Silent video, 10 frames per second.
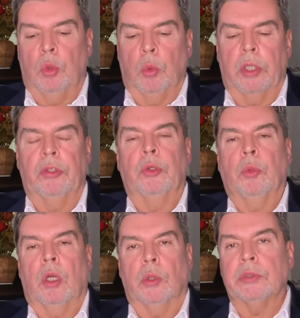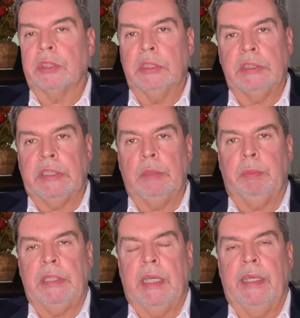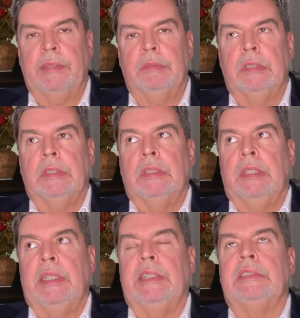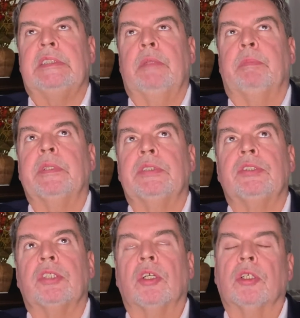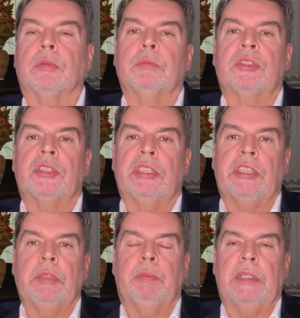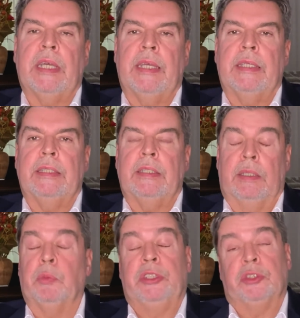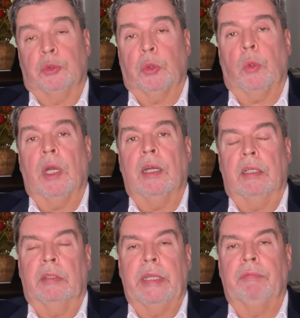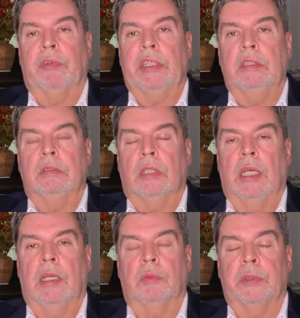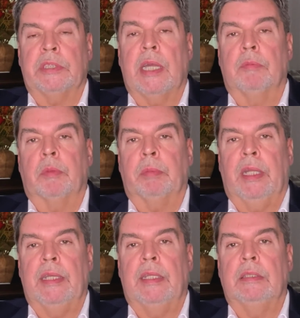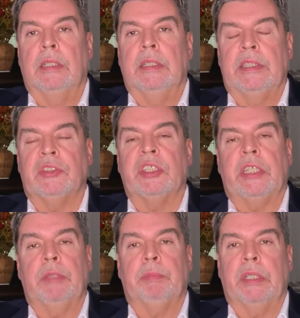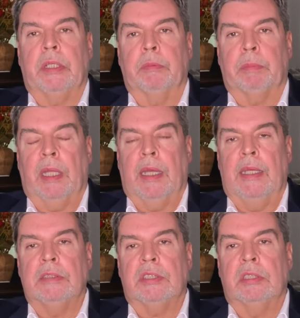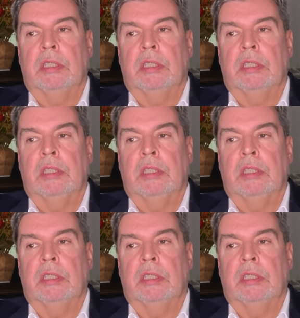what are the roles of the TPA? In its simplest terms, the TPA, which is required on every retirement plan, is to keep you in compliance.